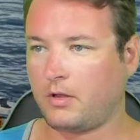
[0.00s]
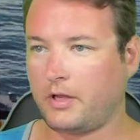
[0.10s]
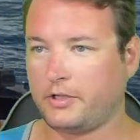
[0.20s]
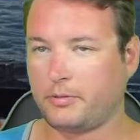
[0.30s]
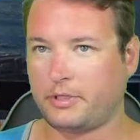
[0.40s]

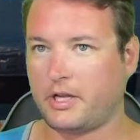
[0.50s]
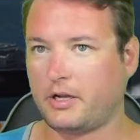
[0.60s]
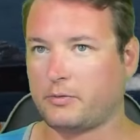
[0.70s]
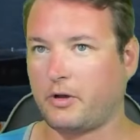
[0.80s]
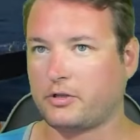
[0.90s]
He should be dead
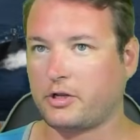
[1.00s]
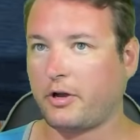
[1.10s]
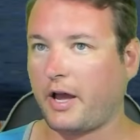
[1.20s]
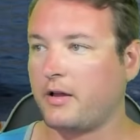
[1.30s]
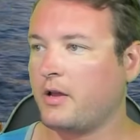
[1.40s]
as well. So,
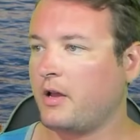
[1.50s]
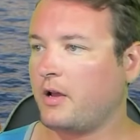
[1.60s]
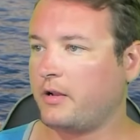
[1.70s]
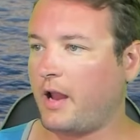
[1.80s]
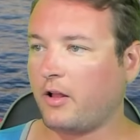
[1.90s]
okay.
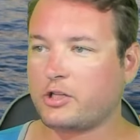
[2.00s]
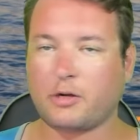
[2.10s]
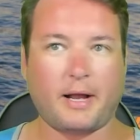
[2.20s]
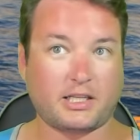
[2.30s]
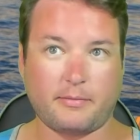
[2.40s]
Now let's go
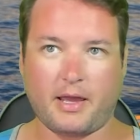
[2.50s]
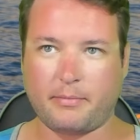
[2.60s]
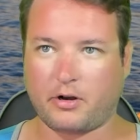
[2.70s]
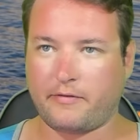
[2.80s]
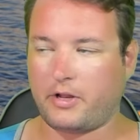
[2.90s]
back to the main
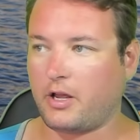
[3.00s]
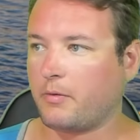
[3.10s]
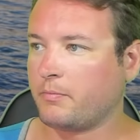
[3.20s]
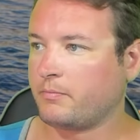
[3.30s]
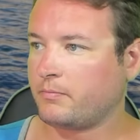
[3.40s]
part of the video.